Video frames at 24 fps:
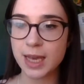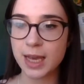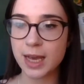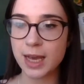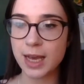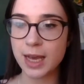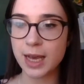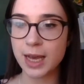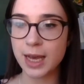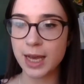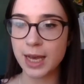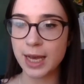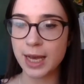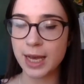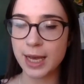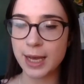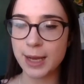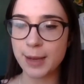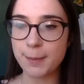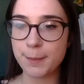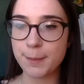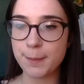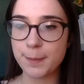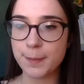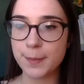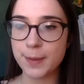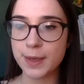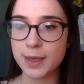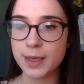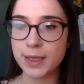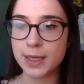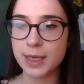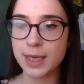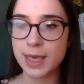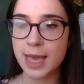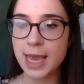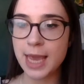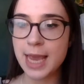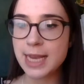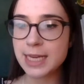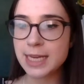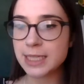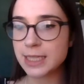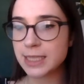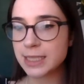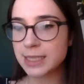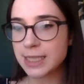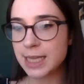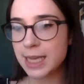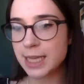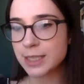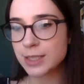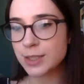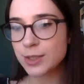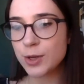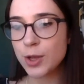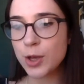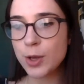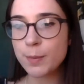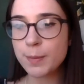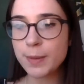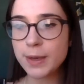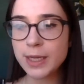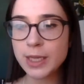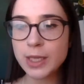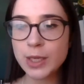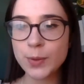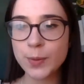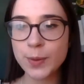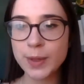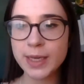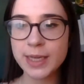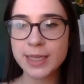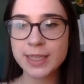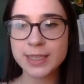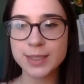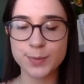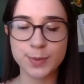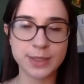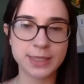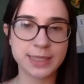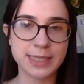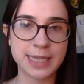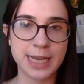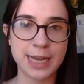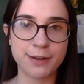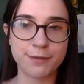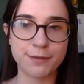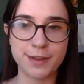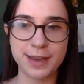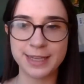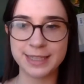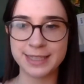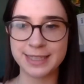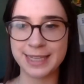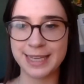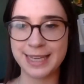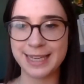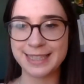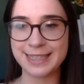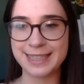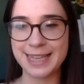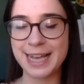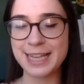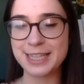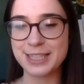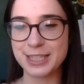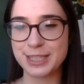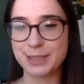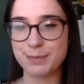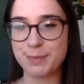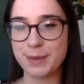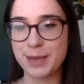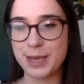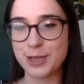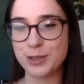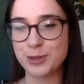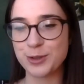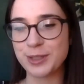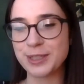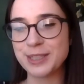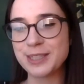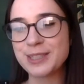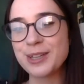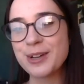Aiden says, no mini quiz with sad faces, as does Beatrice.